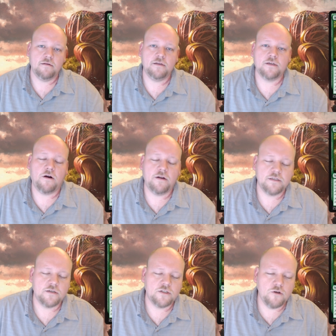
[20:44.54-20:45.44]
This card
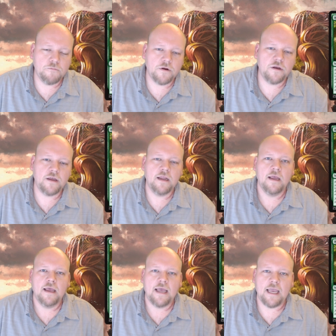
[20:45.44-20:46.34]
is super good
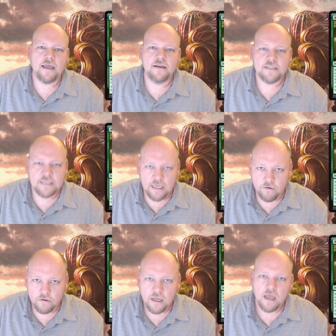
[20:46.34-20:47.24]
in
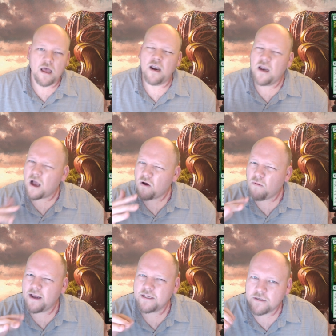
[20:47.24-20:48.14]
sealed, not
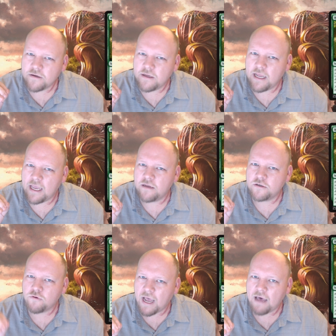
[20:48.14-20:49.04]
quite as good in
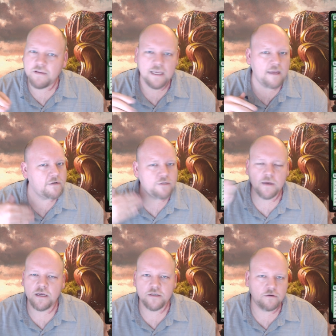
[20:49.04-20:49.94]
draft. Again, just
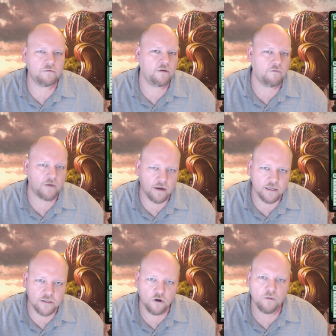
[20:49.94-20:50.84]
because you're you're very
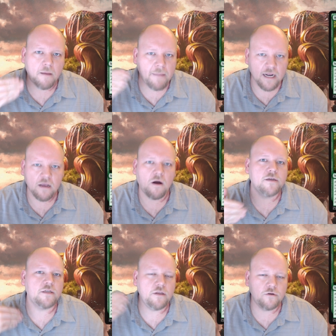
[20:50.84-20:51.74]
concerned about mana
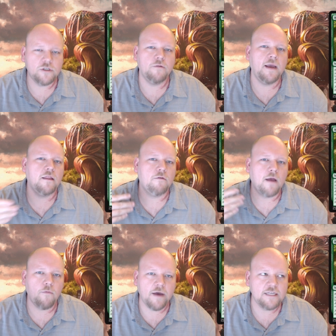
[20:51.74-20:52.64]
cost and using your mana the
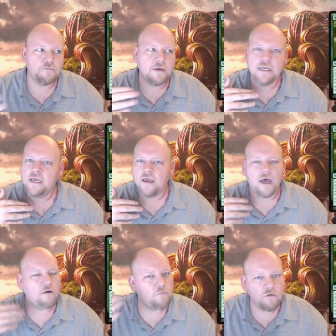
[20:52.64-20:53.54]
right ways. But
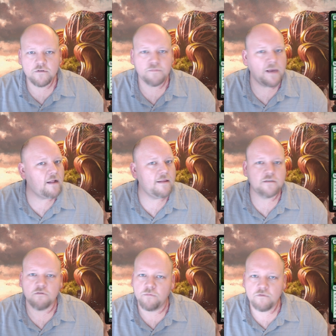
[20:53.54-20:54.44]
a removal spell
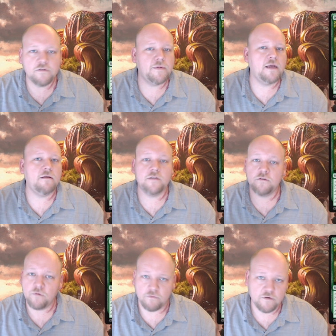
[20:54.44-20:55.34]
is a removal spell is a
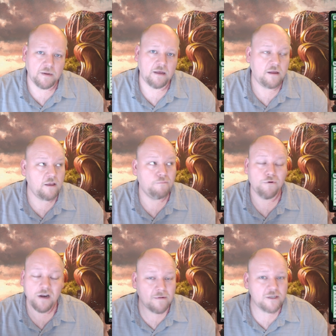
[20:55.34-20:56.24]
removal spell, and you
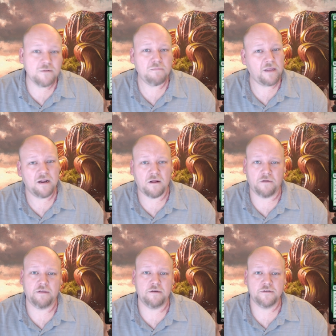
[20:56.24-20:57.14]
pretty much should be playing all
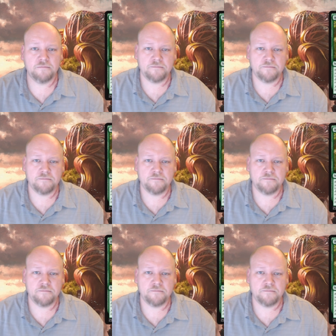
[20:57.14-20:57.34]
of those.